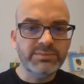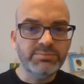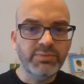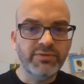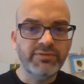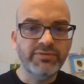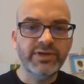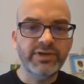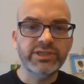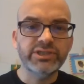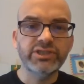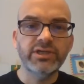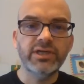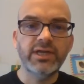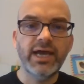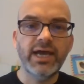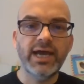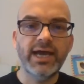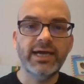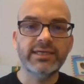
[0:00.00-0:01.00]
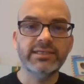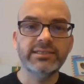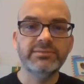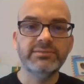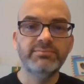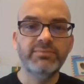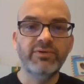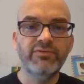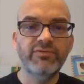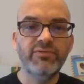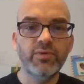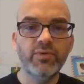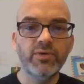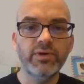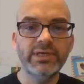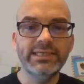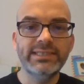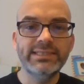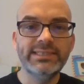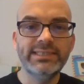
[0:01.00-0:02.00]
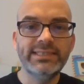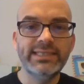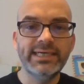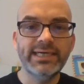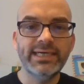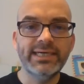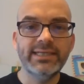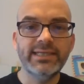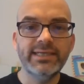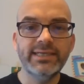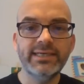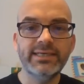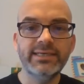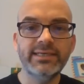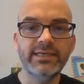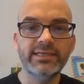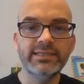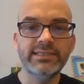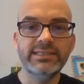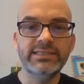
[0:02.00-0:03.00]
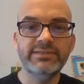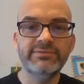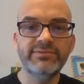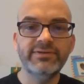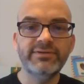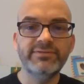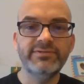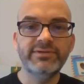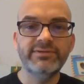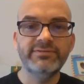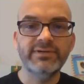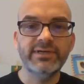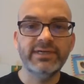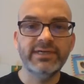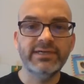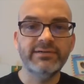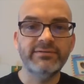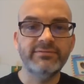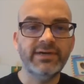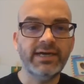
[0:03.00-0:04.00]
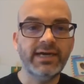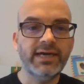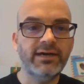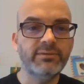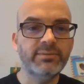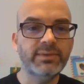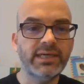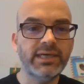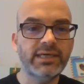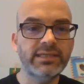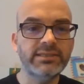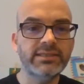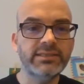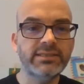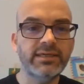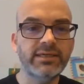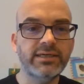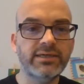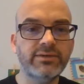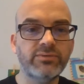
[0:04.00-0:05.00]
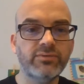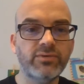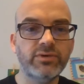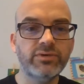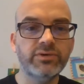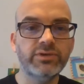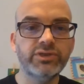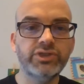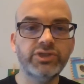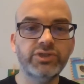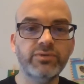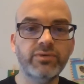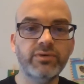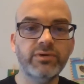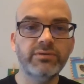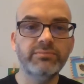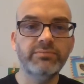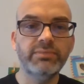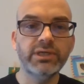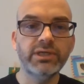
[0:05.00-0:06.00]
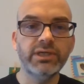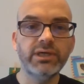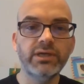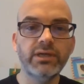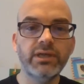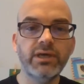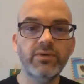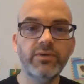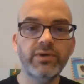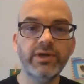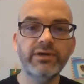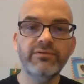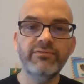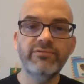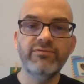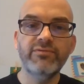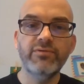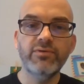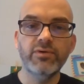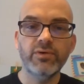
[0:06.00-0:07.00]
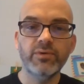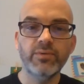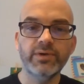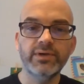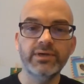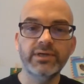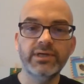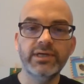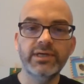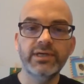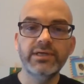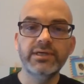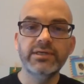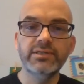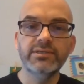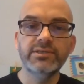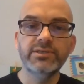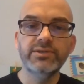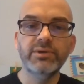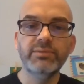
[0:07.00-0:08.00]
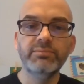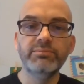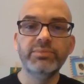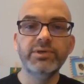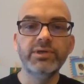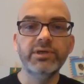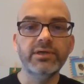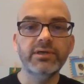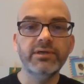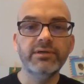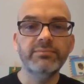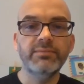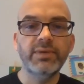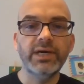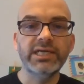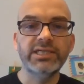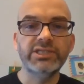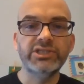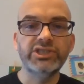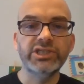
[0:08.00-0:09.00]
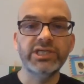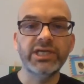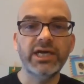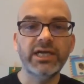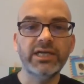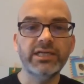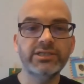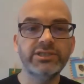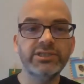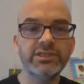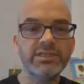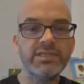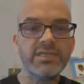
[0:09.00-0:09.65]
professional acts before his death in 1955, Albert Einstein wrote a short but glowing foreword to a book by a geologist